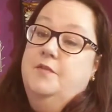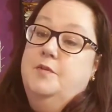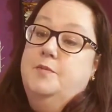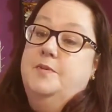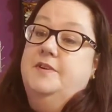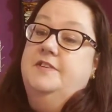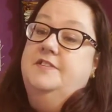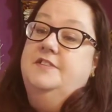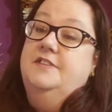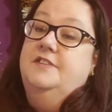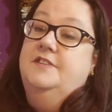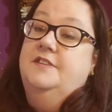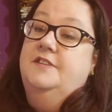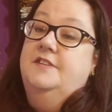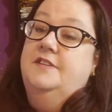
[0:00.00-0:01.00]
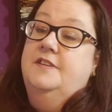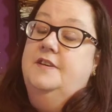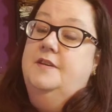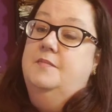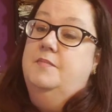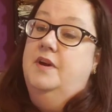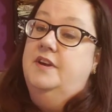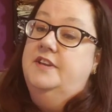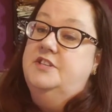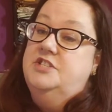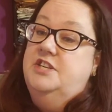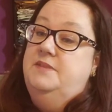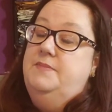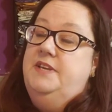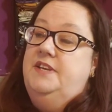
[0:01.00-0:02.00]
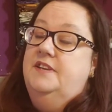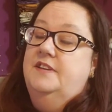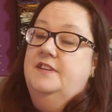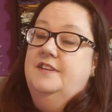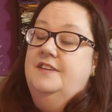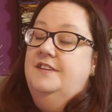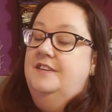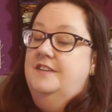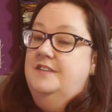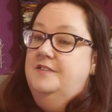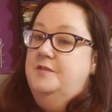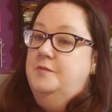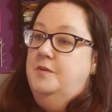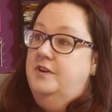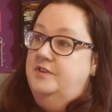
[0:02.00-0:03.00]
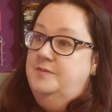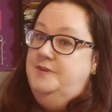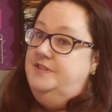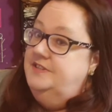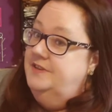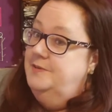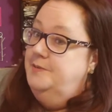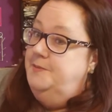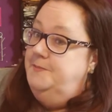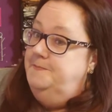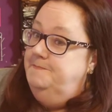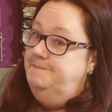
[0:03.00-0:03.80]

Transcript: ever-present Pocket Jamie to watch me sew.